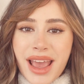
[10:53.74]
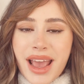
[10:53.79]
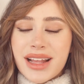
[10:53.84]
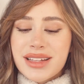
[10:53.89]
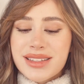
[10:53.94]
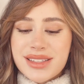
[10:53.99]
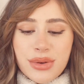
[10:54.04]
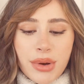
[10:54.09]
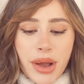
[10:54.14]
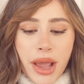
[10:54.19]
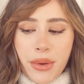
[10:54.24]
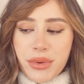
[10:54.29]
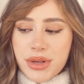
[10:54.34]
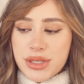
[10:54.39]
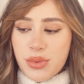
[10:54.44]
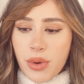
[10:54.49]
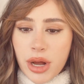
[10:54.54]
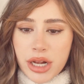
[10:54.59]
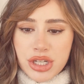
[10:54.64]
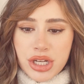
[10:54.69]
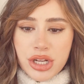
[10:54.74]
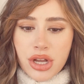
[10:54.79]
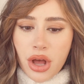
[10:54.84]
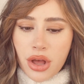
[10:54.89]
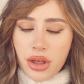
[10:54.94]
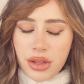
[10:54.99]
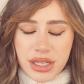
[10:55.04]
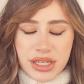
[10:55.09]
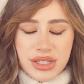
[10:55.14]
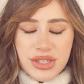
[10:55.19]
And so I was watching
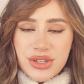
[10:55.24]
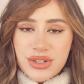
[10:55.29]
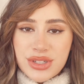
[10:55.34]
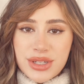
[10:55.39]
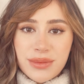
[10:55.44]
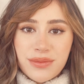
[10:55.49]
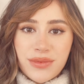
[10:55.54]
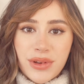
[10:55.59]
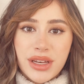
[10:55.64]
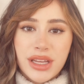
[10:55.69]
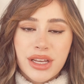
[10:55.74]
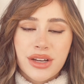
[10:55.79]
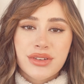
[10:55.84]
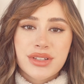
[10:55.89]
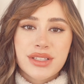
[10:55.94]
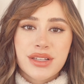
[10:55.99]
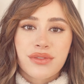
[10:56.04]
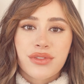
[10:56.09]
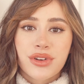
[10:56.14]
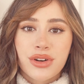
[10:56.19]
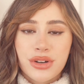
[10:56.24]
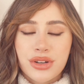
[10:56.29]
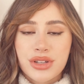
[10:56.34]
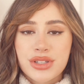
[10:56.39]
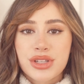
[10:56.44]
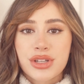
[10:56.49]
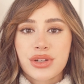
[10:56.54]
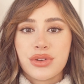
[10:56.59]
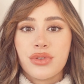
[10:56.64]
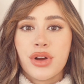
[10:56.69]
all these YouTube videos of
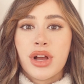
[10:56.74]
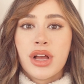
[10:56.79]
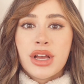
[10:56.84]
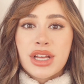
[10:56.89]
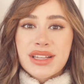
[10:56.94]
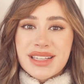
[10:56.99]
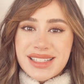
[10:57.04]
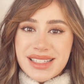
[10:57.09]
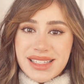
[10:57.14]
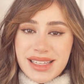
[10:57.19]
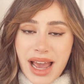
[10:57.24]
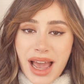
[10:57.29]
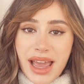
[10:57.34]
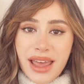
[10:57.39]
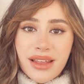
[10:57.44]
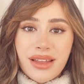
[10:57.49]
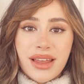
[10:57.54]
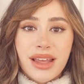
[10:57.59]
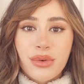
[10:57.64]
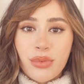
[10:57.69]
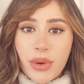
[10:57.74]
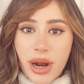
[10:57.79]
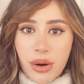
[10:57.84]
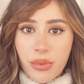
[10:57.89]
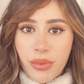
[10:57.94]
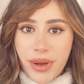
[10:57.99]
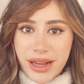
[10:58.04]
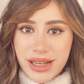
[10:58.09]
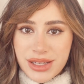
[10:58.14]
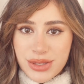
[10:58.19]
girls who style and wear
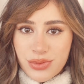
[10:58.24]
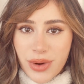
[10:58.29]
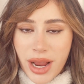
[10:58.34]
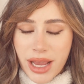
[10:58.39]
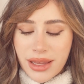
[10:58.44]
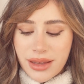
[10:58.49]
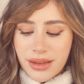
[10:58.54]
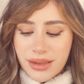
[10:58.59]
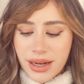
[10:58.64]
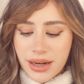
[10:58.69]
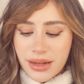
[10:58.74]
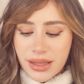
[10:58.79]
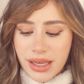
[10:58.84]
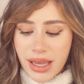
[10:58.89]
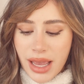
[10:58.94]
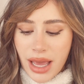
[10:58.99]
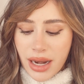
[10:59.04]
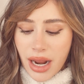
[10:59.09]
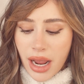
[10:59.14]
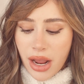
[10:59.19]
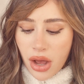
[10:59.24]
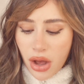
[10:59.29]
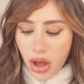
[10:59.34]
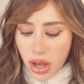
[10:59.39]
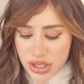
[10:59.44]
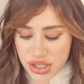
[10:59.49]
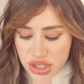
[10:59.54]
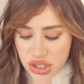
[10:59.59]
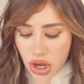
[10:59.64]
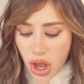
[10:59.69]
wigs regularly, and I
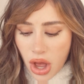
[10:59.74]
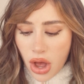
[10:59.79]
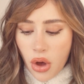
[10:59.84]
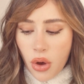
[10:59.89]
saw